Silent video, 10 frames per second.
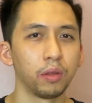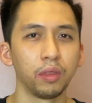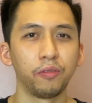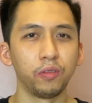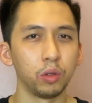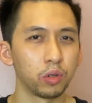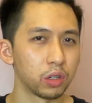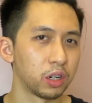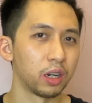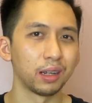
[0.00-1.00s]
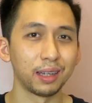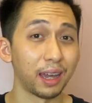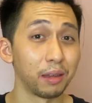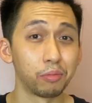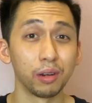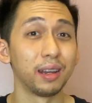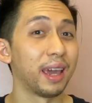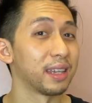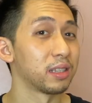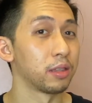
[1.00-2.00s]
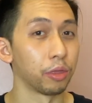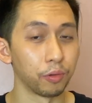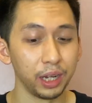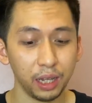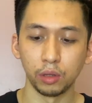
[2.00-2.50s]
the future Hybrid S3.